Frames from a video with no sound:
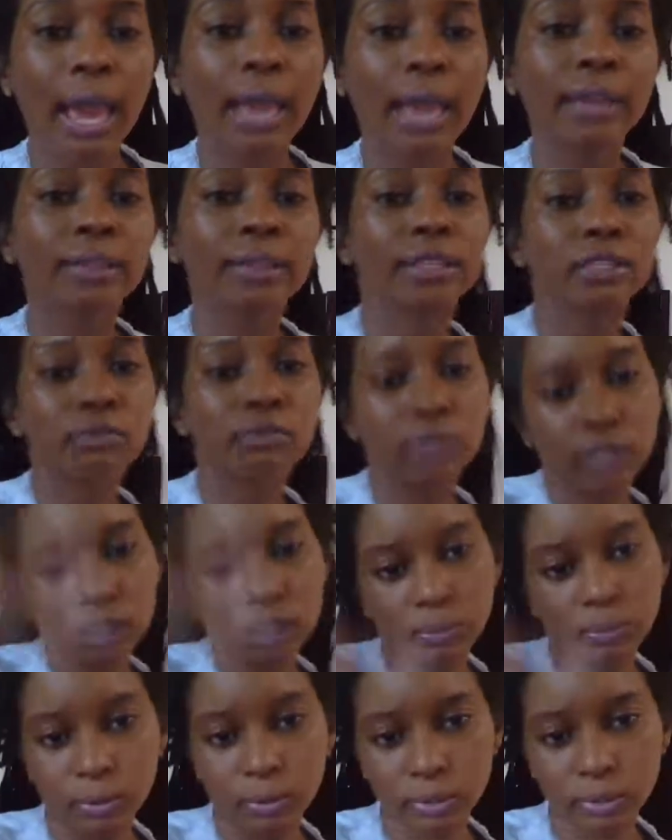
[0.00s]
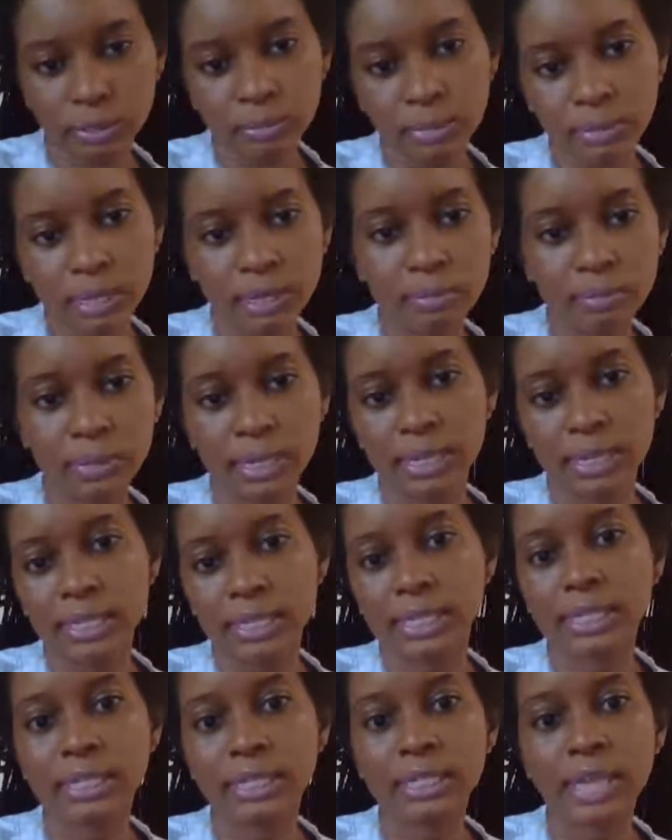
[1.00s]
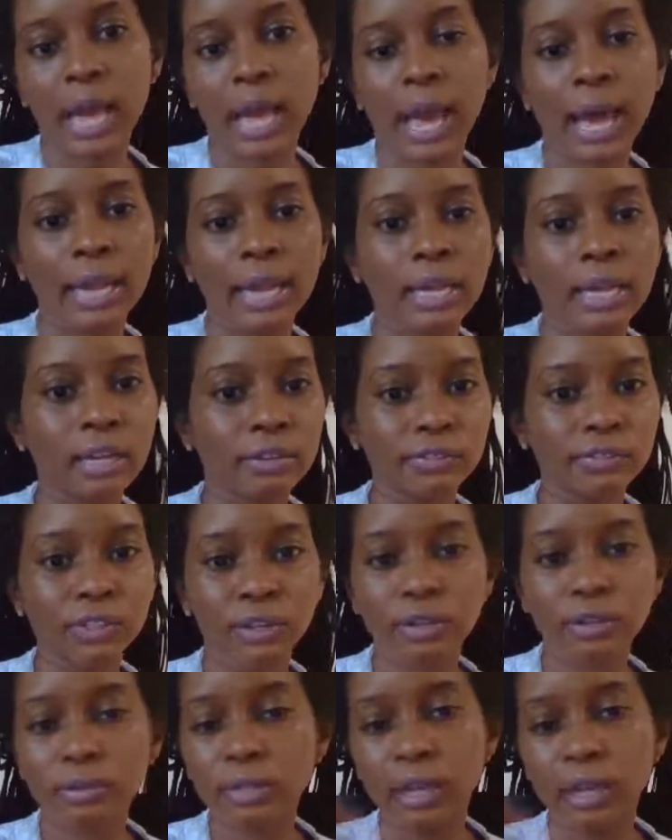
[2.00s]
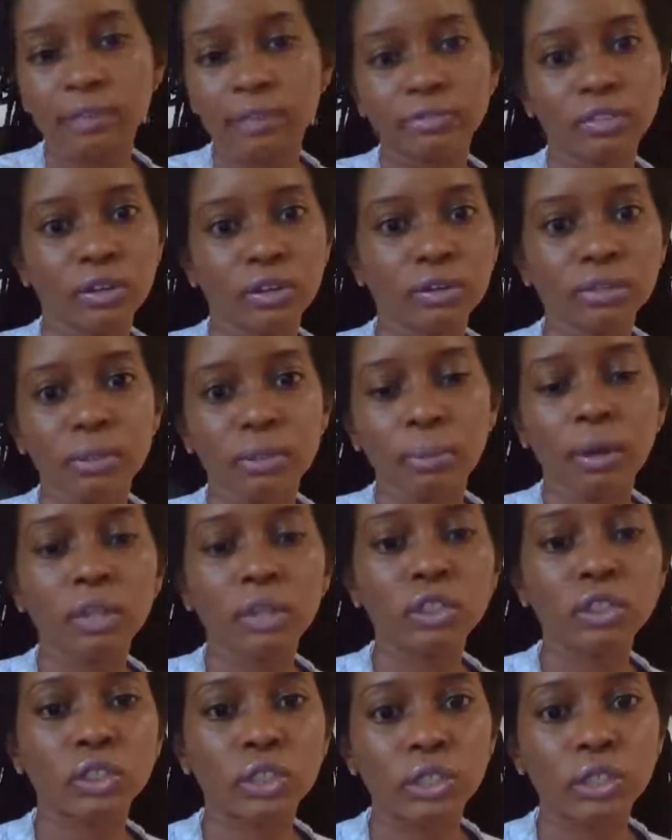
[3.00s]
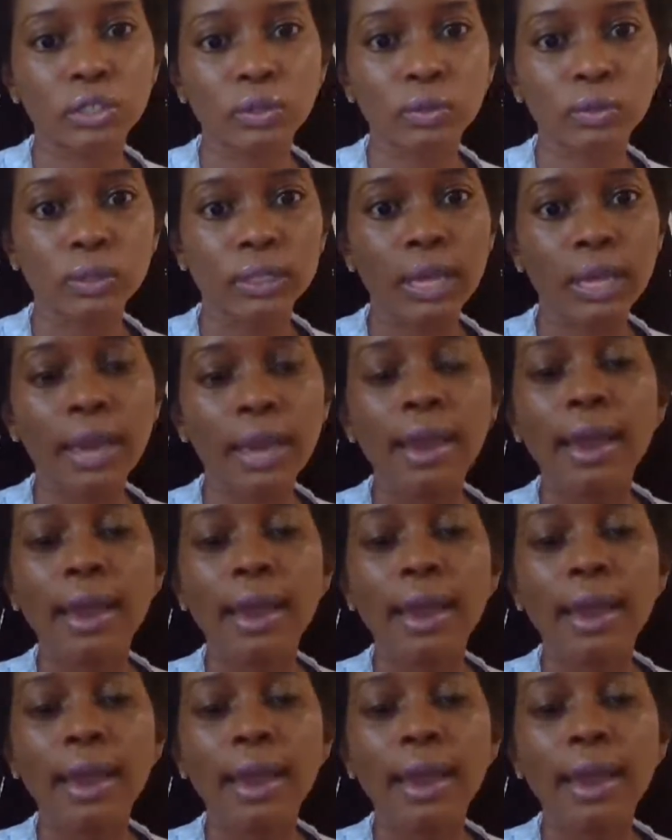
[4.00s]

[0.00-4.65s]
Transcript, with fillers: And this really spoke to me because I love journals. I have journals upon journals